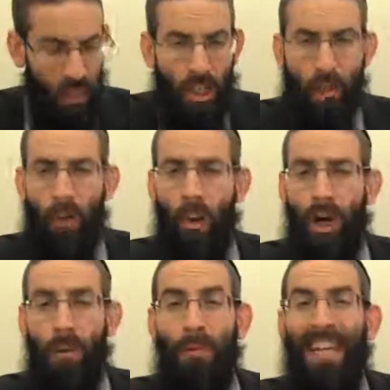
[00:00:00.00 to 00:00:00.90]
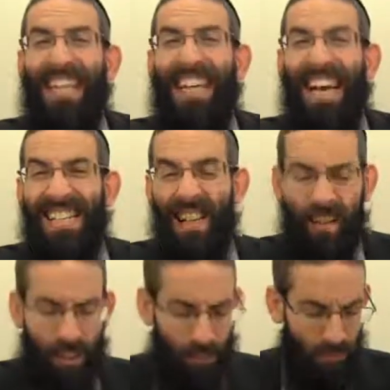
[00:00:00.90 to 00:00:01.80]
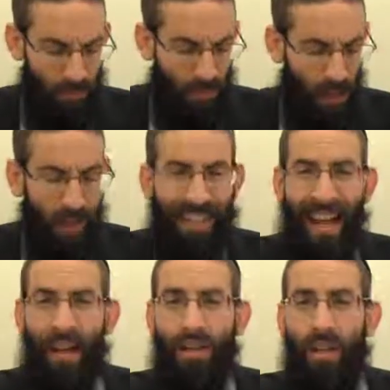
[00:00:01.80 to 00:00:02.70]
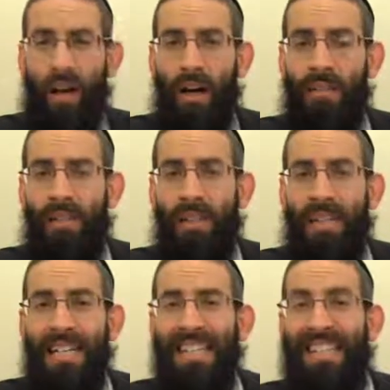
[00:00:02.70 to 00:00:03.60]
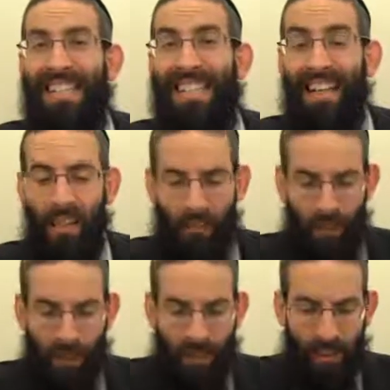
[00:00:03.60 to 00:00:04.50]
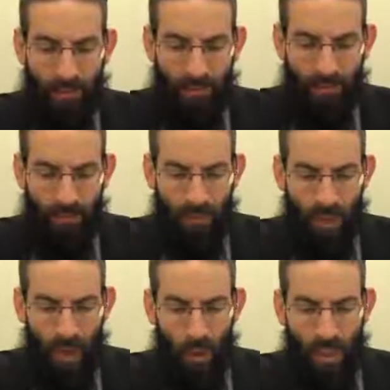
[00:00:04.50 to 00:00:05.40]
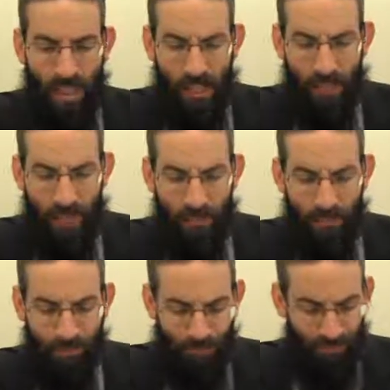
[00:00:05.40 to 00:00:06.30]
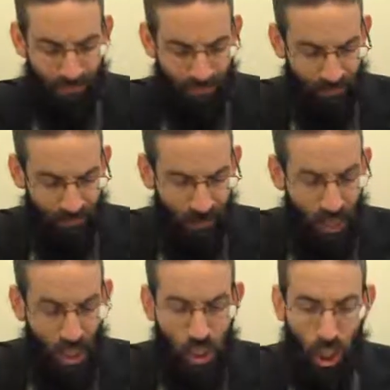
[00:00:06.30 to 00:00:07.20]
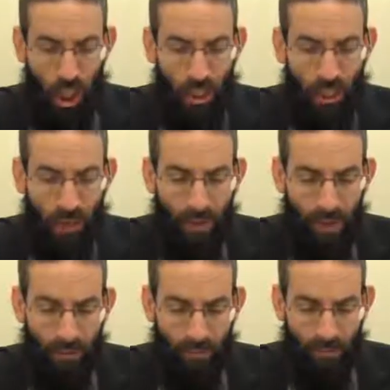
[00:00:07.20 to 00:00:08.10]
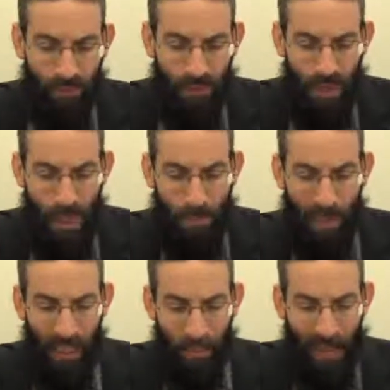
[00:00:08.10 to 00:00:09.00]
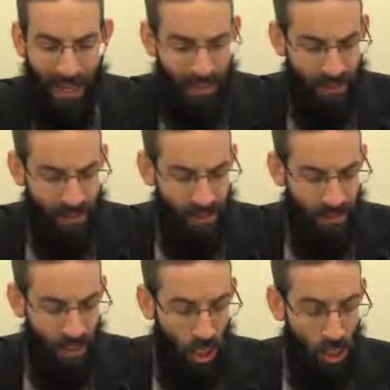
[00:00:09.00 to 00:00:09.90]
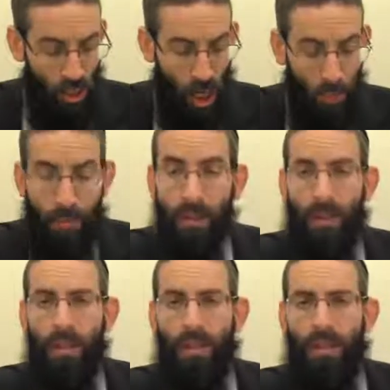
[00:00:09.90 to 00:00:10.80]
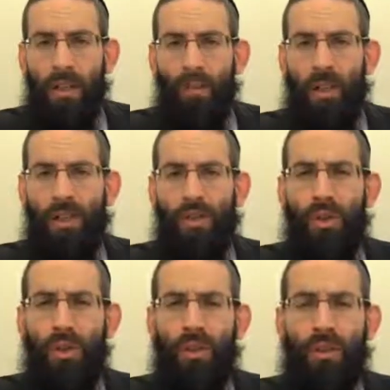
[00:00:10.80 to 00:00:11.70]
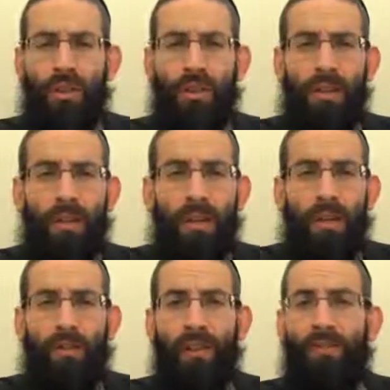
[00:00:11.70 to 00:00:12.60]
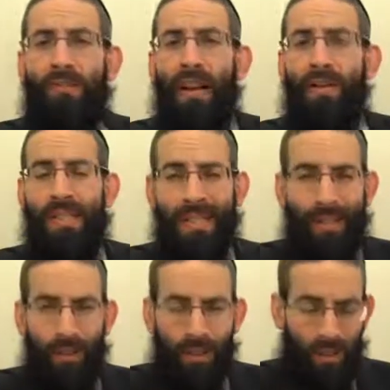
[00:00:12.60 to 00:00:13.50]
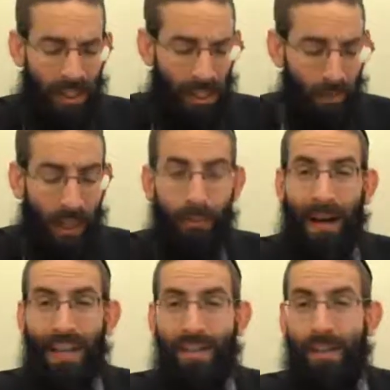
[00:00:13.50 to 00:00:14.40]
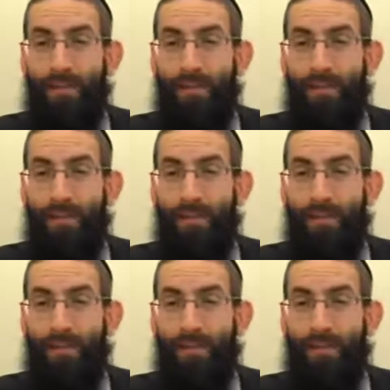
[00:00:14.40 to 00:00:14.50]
number one, we play gezel aniyim on account of uh, stealing from the aniyim. What does this mean? Shelo yireh bal habayis shor pniyah. We're concerned uh, for the following scenario, that the bal habayis, the